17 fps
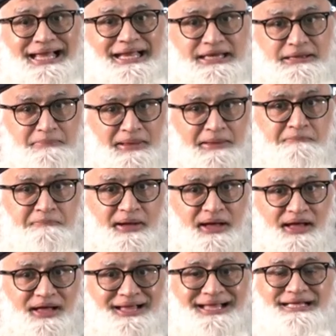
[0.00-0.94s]

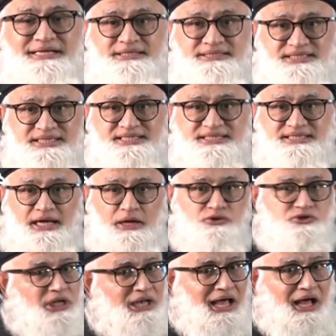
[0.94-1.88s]
remember,
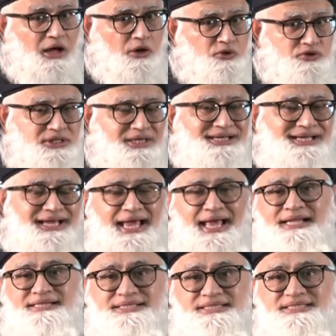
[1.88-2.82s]
discount allowed
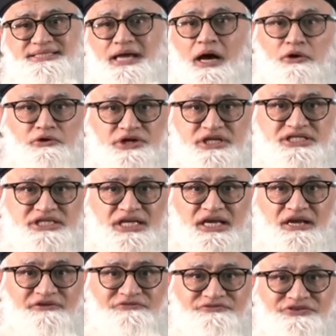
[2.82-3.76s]
and discount
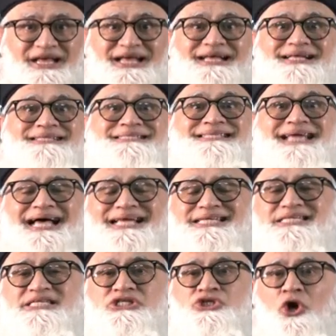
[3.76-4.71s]
received
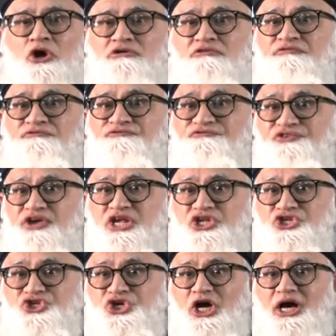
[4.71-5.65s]
does not
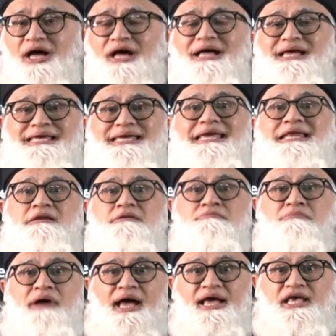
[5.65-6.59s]
feature
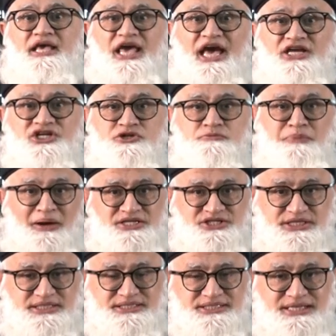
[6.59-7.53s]
in my cash
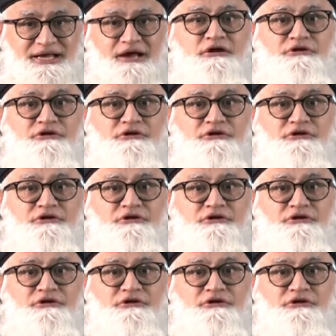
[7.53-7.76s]
budget.